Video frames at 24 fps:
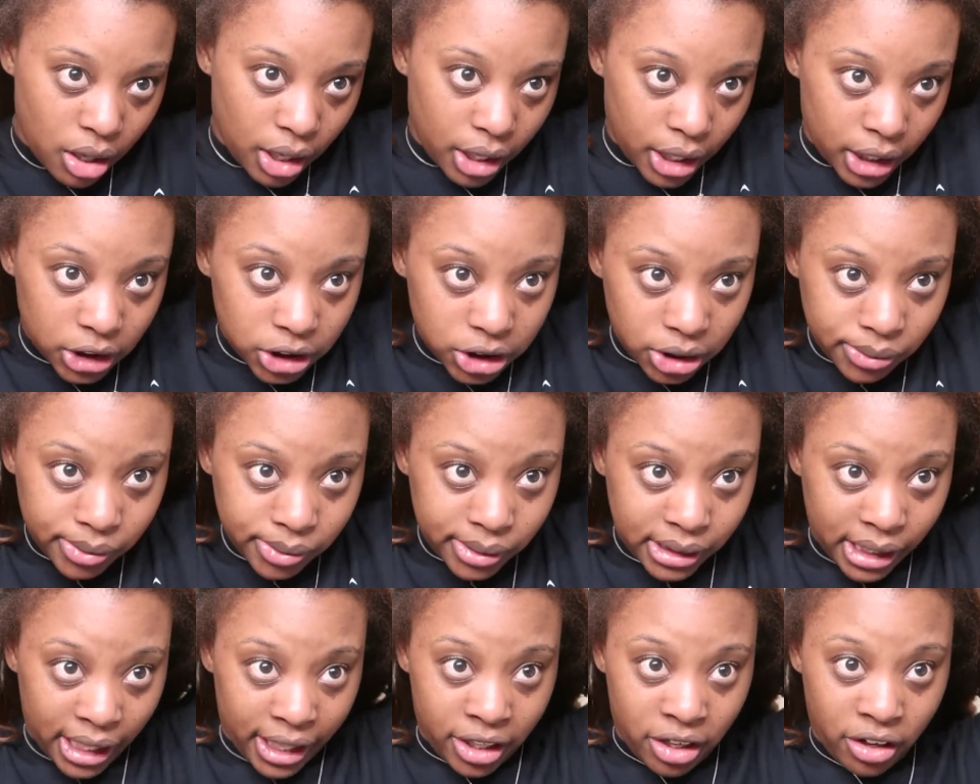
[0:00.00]
And she
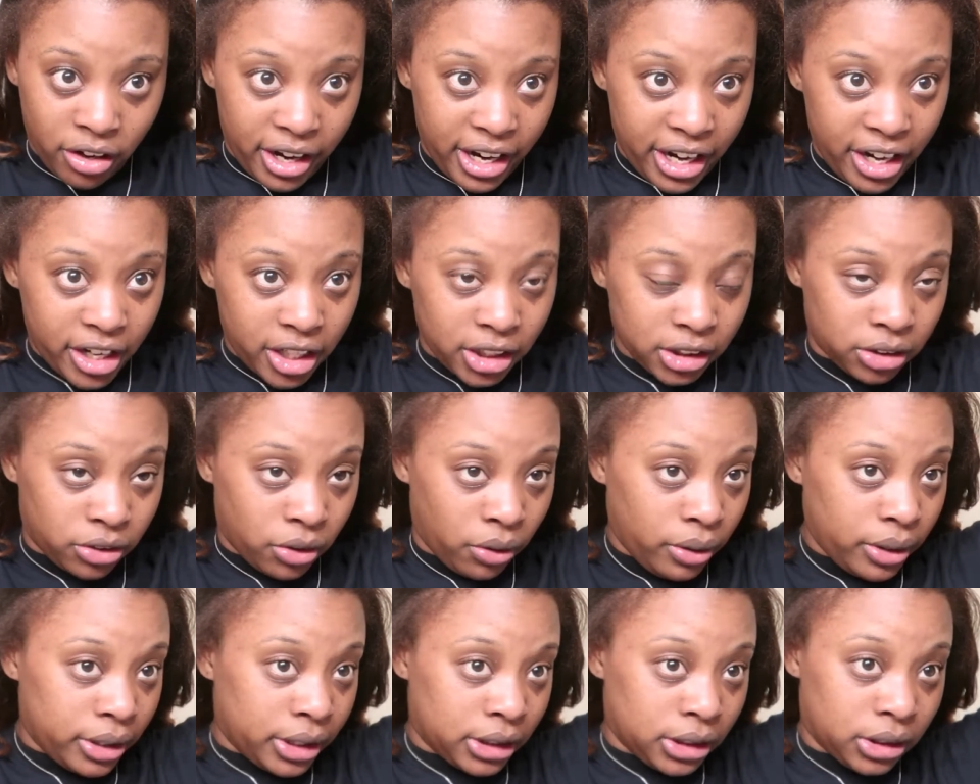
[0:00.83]
was like, your hair is
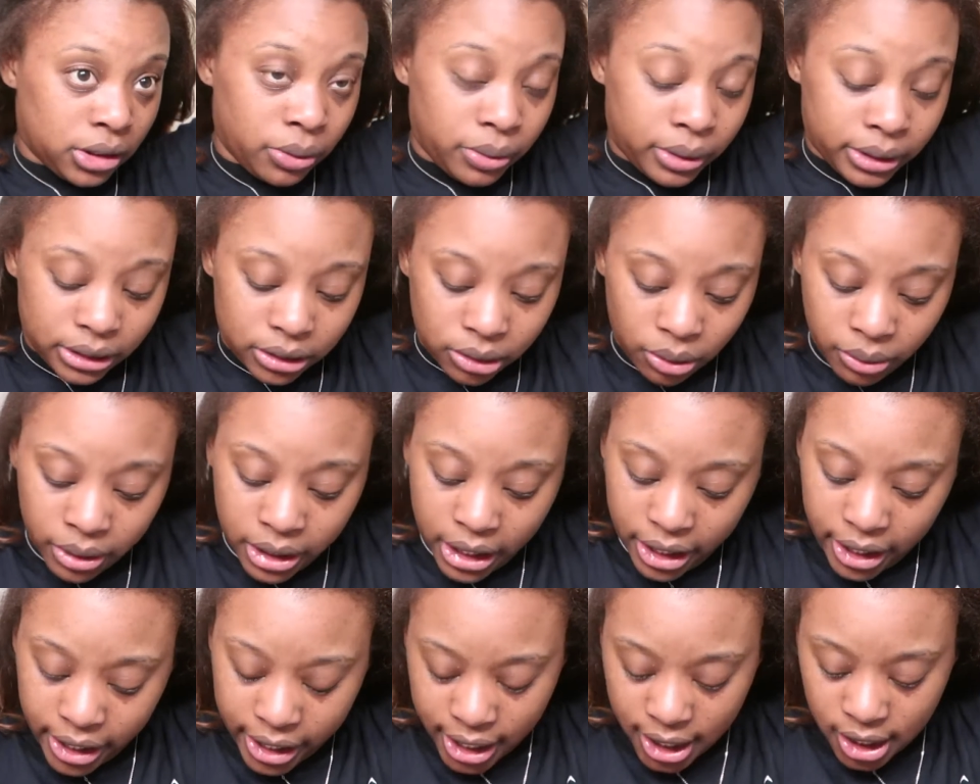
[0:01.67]
growing, it's doing so
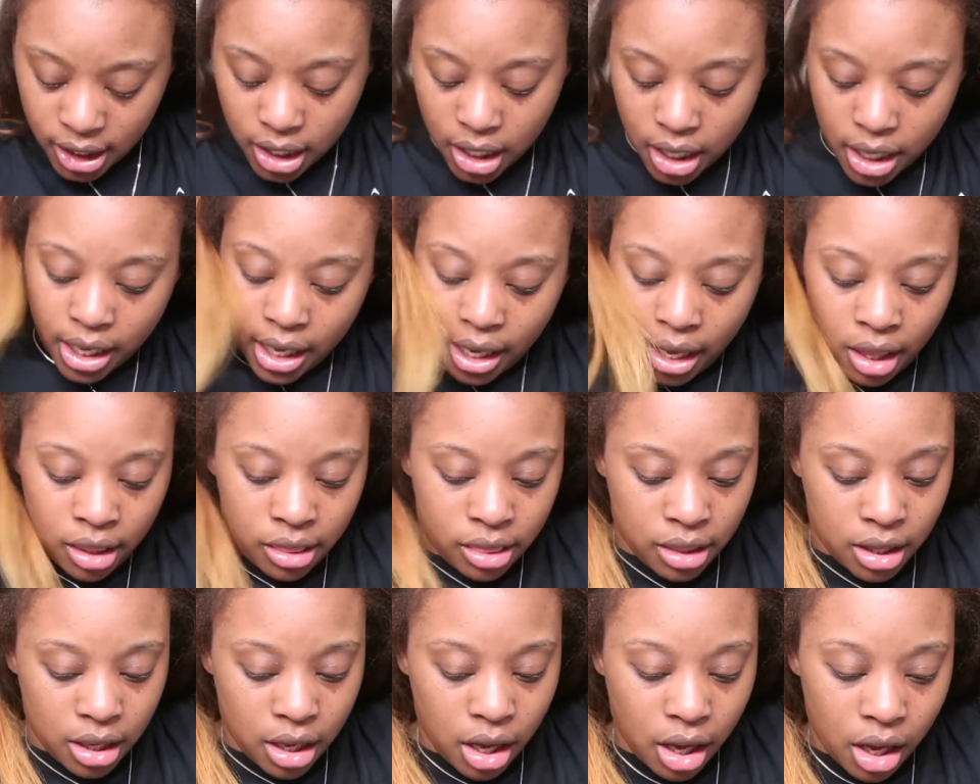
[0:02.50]
good.
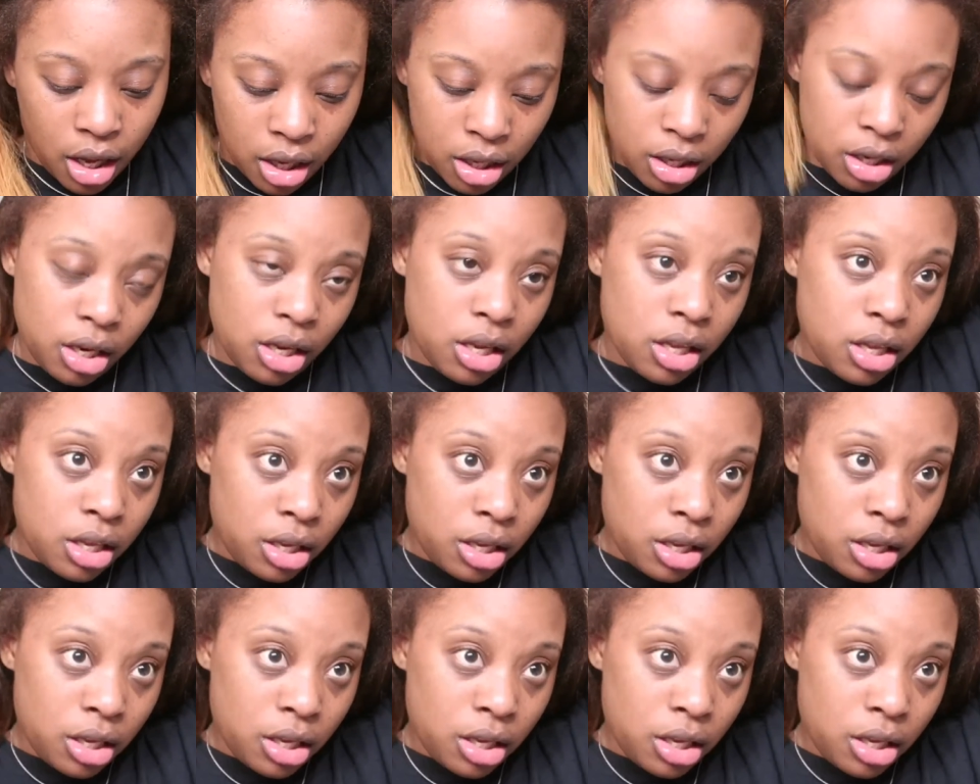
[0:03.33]
And then,